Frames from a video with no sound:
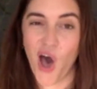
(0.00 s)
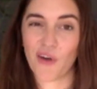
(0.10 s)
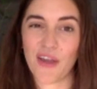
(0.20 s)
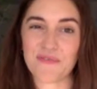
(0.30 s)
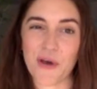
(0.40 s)

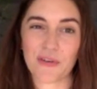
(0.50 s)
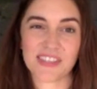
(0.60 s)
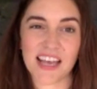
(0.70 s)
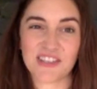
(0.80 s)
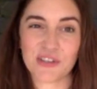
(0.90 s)
All right,
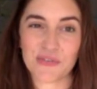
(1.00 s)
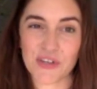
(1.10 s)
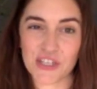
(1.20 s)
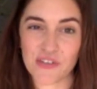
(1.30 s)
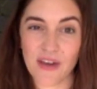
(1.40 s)
folks, that's your
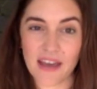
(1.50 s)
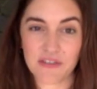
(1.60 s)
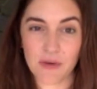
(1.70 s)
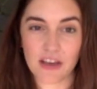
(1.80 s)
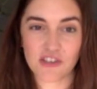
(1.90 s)
first
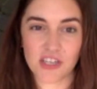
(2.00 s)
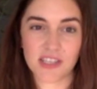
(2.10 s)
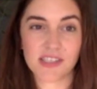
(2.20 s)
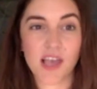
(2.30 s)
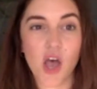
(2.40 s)
5
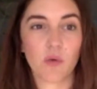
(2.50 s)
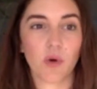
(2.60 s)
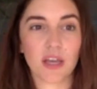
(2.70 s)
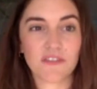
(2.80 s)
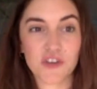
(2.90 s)
questions.
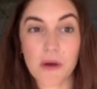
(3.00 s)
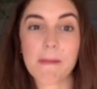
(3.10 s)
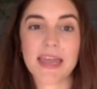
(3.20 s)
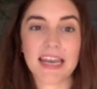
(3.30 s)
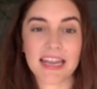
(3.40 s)
We'll give you a
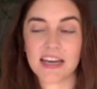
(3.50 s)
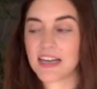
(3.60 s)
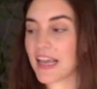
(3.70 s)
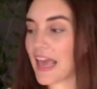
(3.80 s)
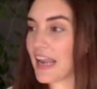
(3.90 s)
minute
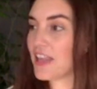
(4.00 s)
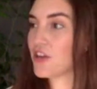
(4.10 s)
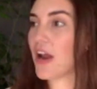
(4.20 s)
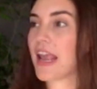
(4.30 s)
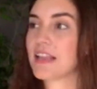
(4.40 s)
here to get in
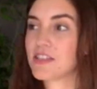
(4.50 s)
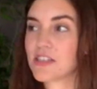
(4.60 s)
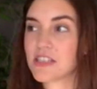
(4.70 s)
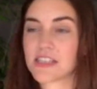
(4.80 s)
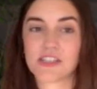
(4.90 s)
your
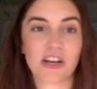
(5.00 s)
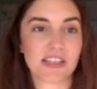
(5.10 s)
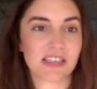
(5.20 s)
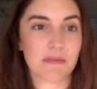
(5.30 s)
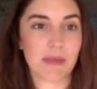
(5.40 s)
answers and
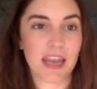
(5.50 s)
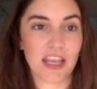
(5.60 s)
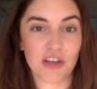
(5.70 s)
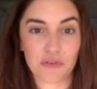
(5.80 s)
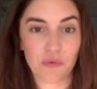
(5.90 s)
start
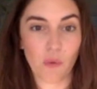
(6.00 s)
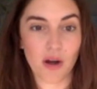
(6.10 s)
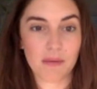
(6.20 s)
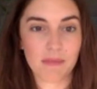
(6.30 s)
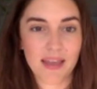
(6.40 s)
submitting your
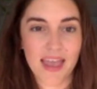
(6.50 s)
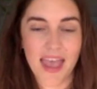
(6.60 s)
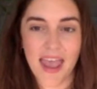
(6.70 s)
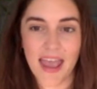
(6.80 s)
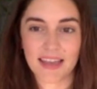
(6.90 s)
form,
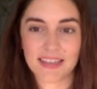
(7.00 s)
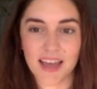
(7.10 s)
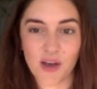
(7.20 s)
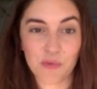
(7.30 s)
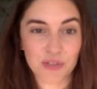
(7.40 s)
and
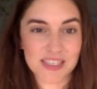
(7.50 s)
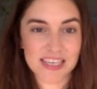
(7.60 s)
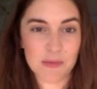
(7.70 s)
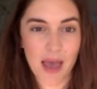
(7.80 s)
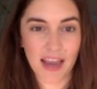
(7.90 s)
we'll
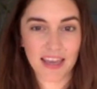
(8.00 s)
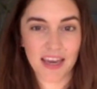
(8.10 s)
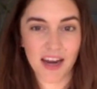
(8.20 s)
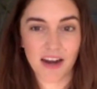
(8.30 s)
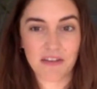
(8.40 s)
see you back
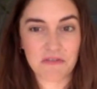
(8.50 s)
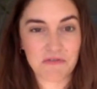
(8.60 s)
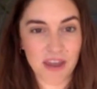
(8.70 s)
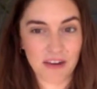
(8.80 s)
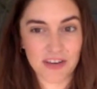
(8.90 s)
here
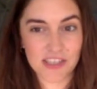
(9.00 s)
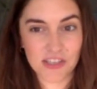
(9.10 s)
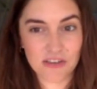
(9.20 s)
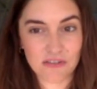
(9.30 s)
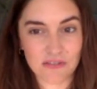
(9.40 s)
very
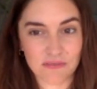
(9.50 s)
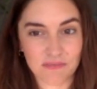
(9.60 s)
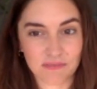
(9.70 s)
soon.